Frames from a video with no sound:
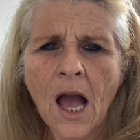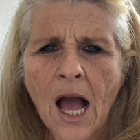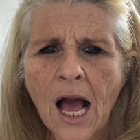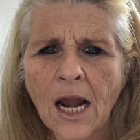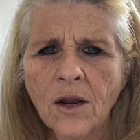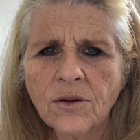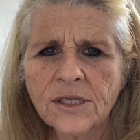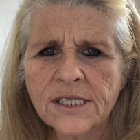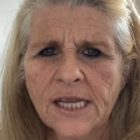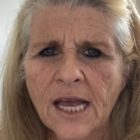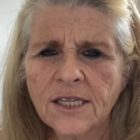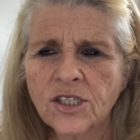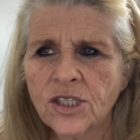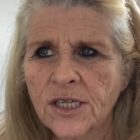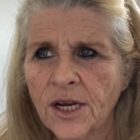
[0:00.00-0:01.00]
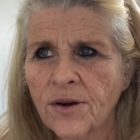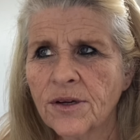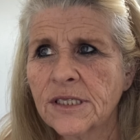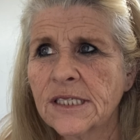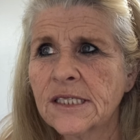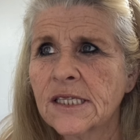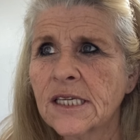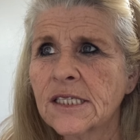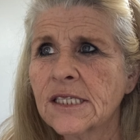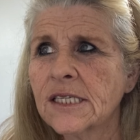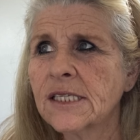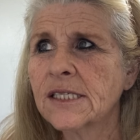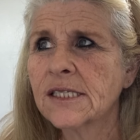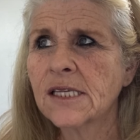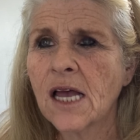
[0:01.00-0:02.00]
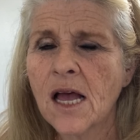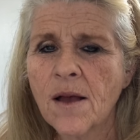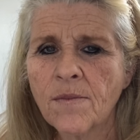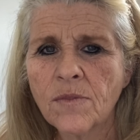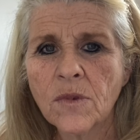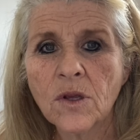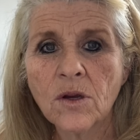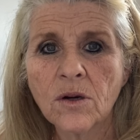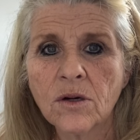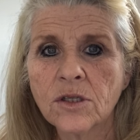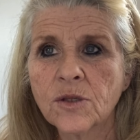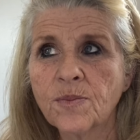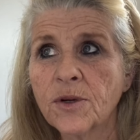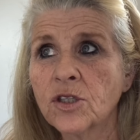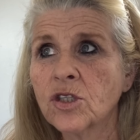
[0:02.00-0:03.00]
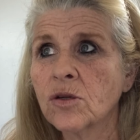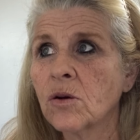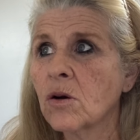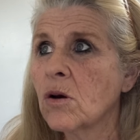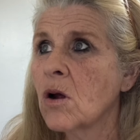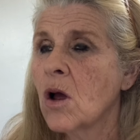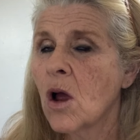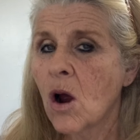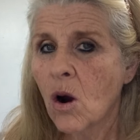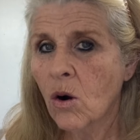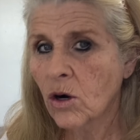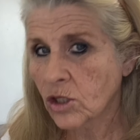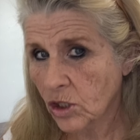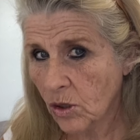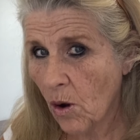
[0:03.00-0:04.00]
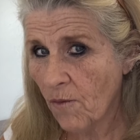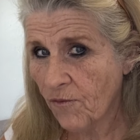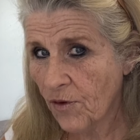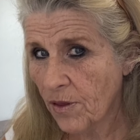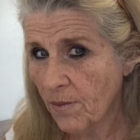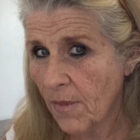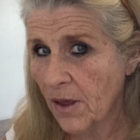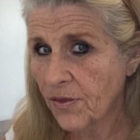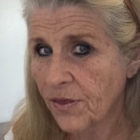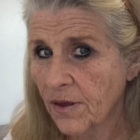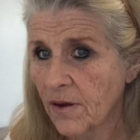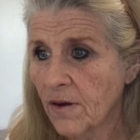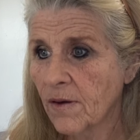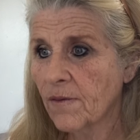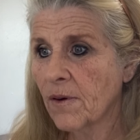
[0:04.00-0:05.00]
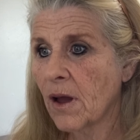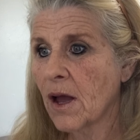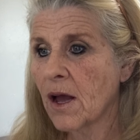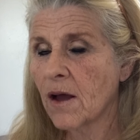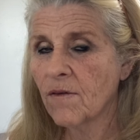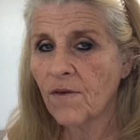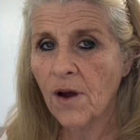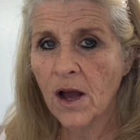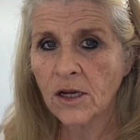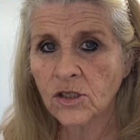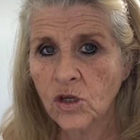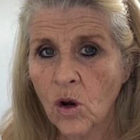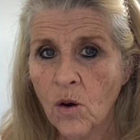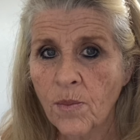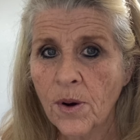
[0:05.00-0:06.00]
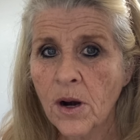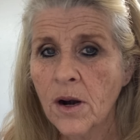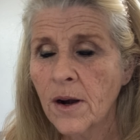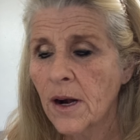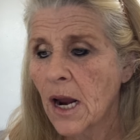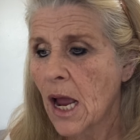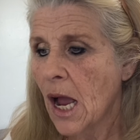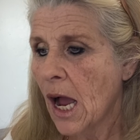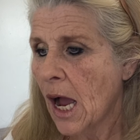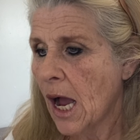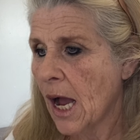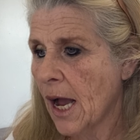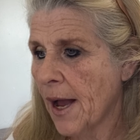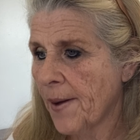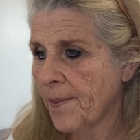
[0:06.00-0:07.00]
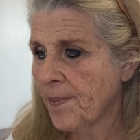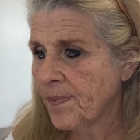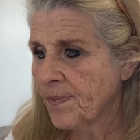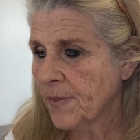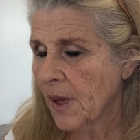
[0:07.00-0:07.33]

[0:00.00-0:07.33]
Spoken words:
Hello, Sagittarius. This is your spiritual horoscope for the month of October. I